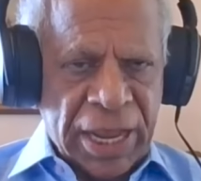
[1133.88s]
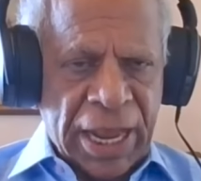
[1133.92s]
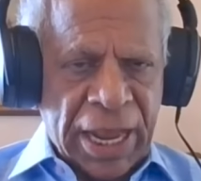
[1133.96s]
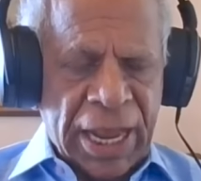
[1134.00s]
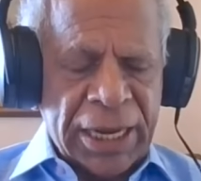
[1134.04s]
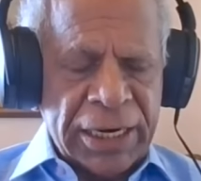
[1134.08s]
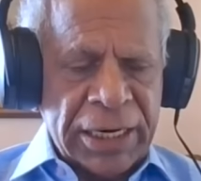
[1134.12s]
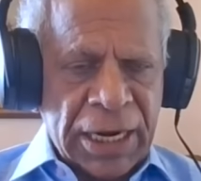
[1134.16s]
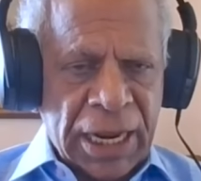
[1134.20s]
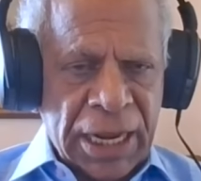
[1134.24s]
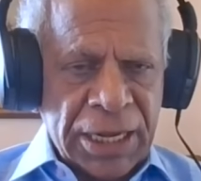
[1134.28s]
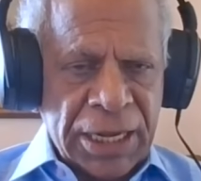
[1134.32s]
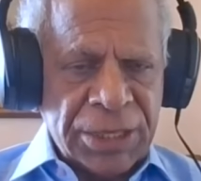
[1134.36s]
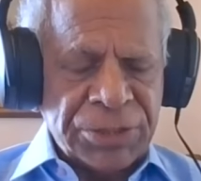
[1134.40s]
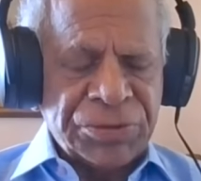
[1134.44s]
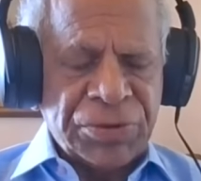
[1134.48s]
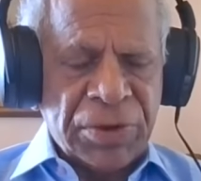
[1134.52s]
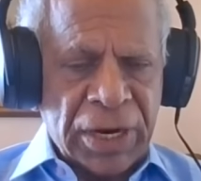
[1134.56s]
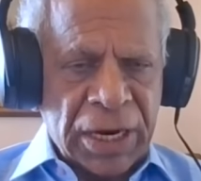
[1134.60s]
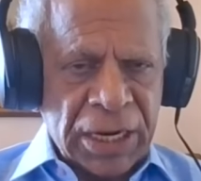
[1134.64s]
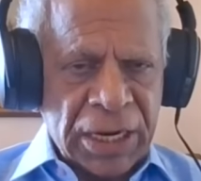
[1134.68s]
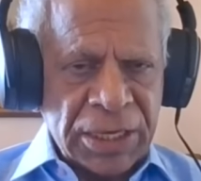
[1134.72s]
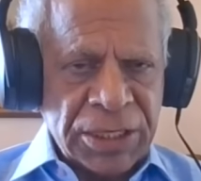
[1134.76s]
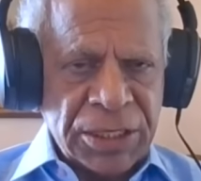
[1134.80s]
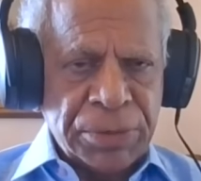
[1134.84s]
that as
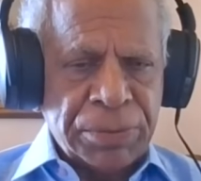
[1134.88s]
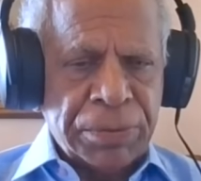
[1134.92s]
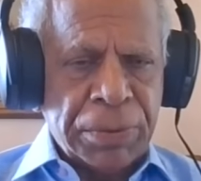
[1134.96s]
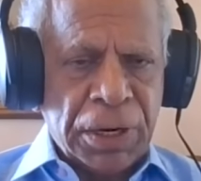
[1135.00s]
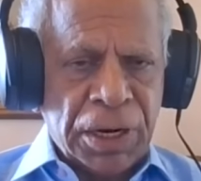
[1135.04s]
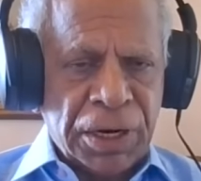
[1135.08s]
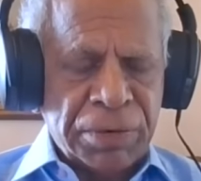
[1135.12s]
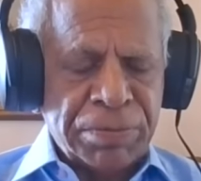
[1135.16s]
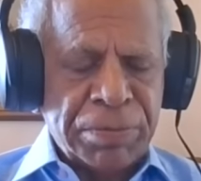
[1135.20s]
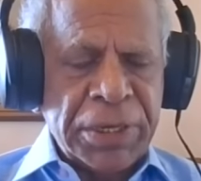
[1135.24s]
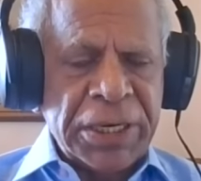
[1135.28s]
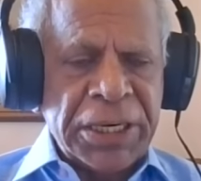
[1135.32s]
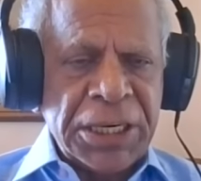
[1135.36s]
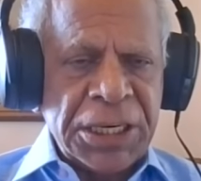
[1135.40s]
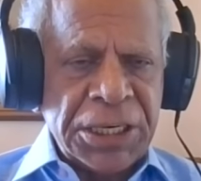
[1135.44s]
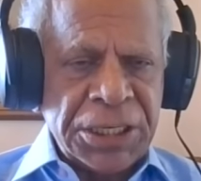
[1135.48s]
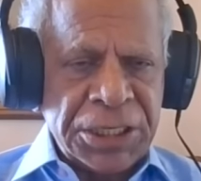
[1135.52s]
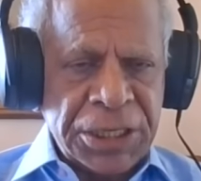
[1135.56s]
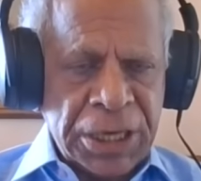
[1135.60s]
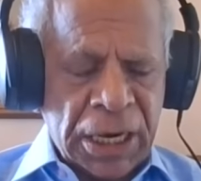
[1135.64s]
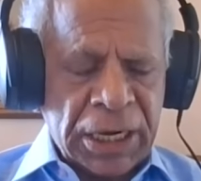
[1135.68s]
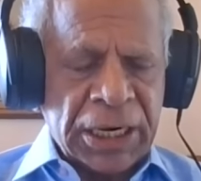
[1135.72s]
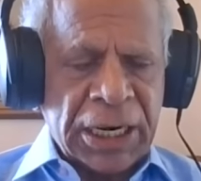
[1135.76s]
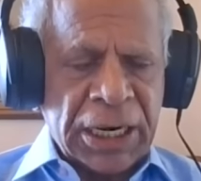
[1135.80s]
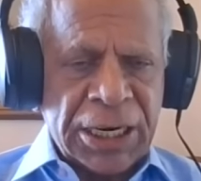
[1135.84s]
far as the
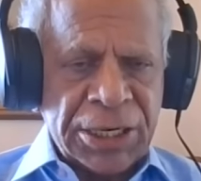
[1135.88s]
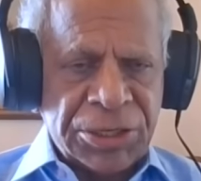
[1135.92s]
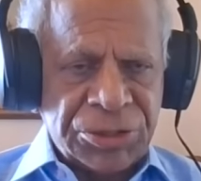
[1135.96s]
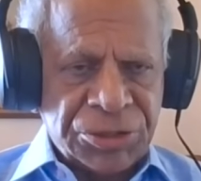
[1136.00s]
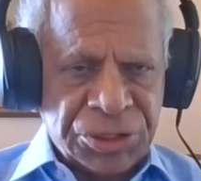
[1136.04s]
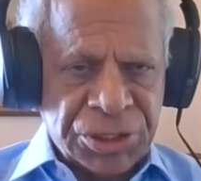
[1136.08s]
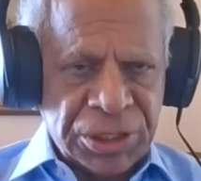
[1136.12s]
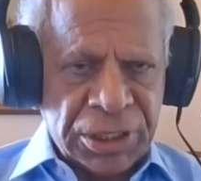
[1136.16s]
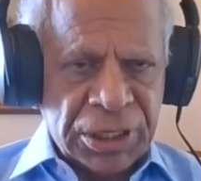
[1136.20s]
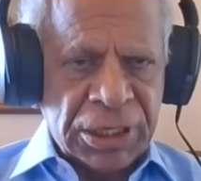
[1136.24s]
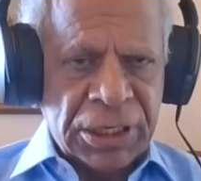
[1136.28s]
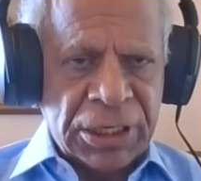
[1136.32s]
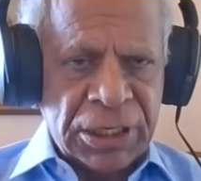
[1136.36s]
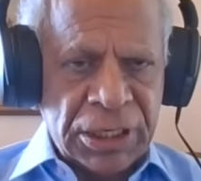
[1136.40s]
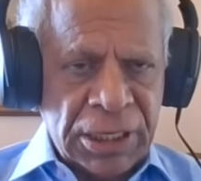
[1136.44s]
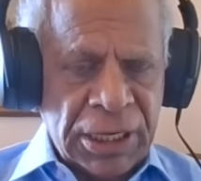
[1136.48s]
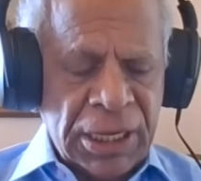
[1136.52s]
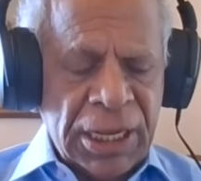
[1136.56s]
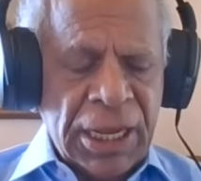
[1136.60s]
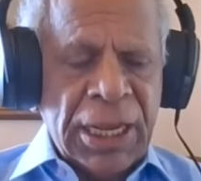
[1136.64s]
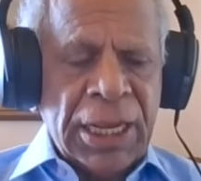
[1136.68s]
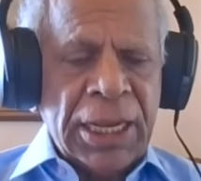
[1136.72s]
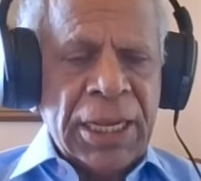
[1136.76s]
British are concerned,